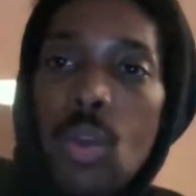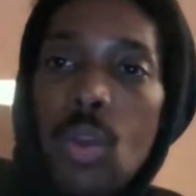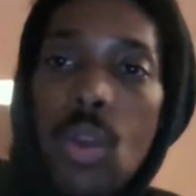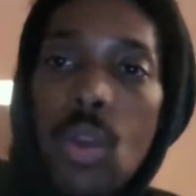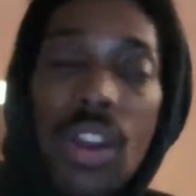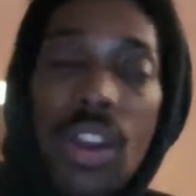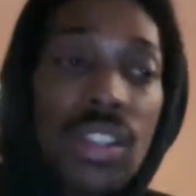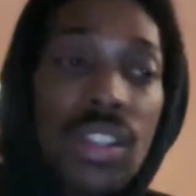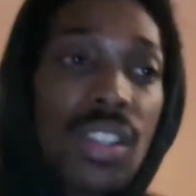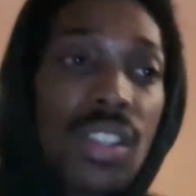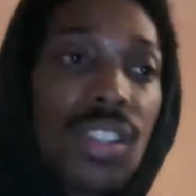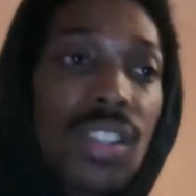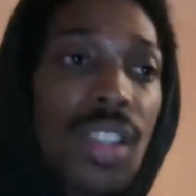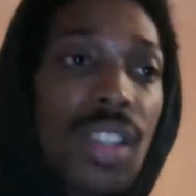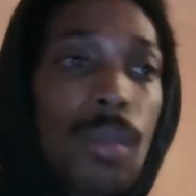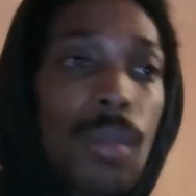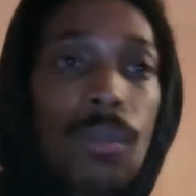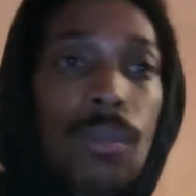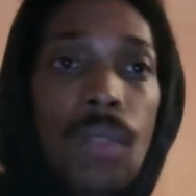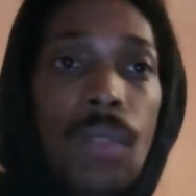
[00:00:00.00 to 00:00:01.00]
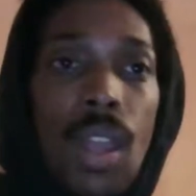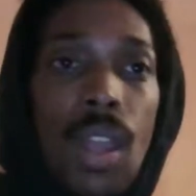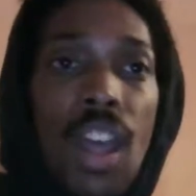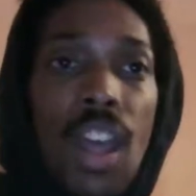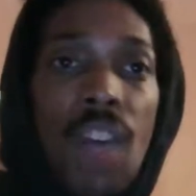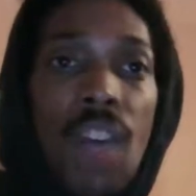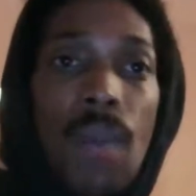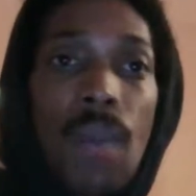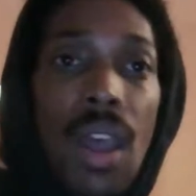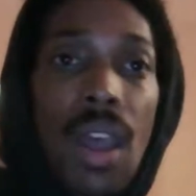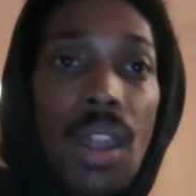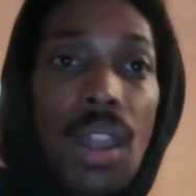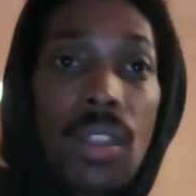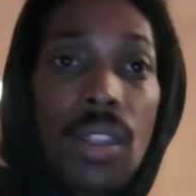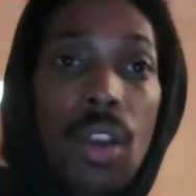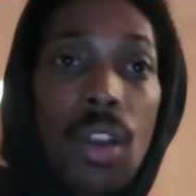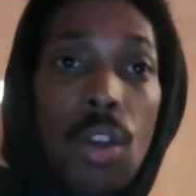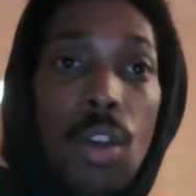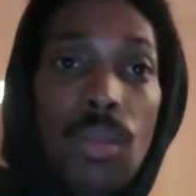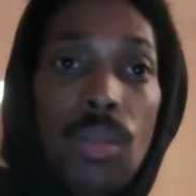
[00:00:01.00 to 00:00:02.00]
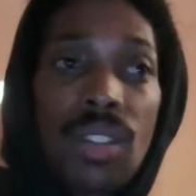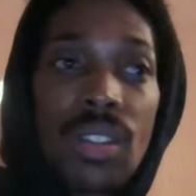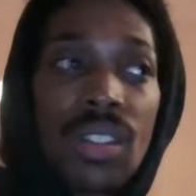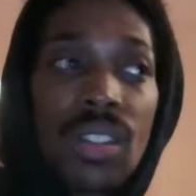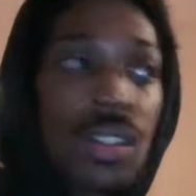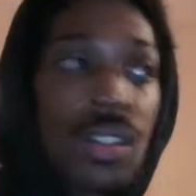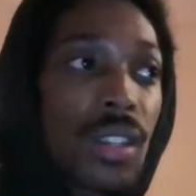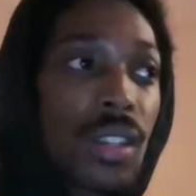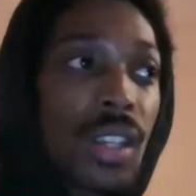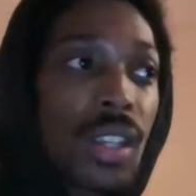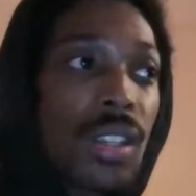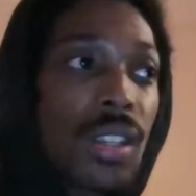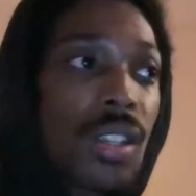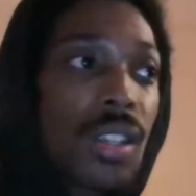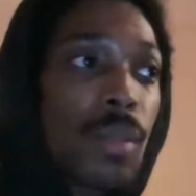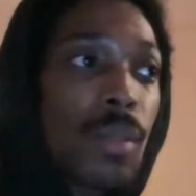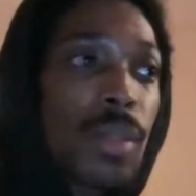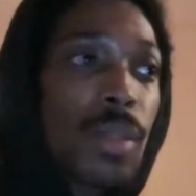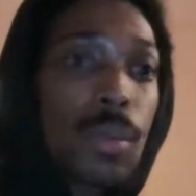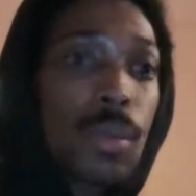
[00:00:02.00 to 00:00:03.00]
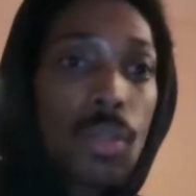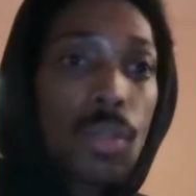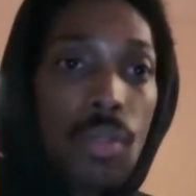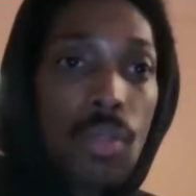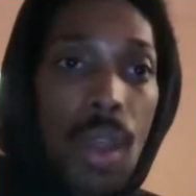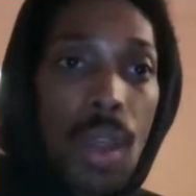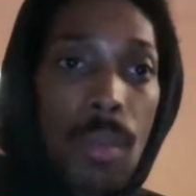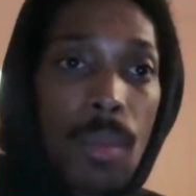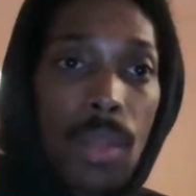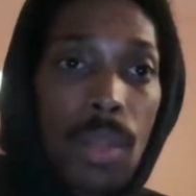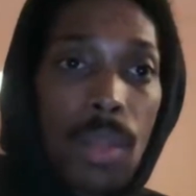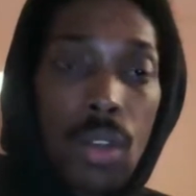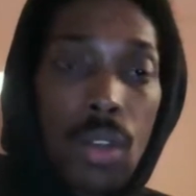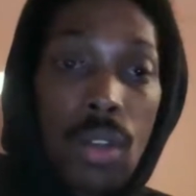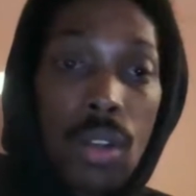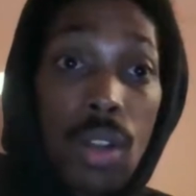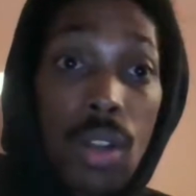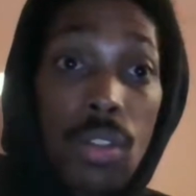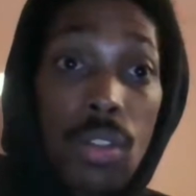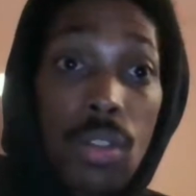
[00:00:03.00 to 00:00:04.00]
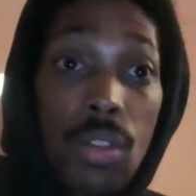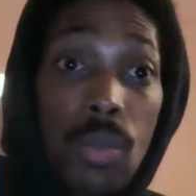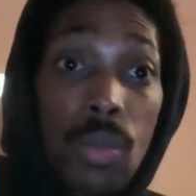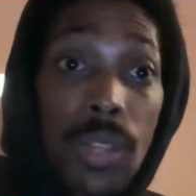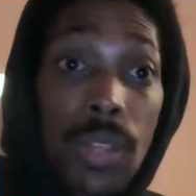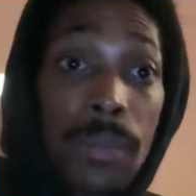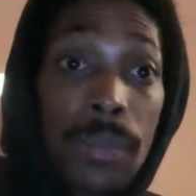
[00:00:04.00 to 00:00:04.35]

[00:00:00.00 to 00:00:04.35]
Whereas in some of my other homies and some people who I'm a little closer with,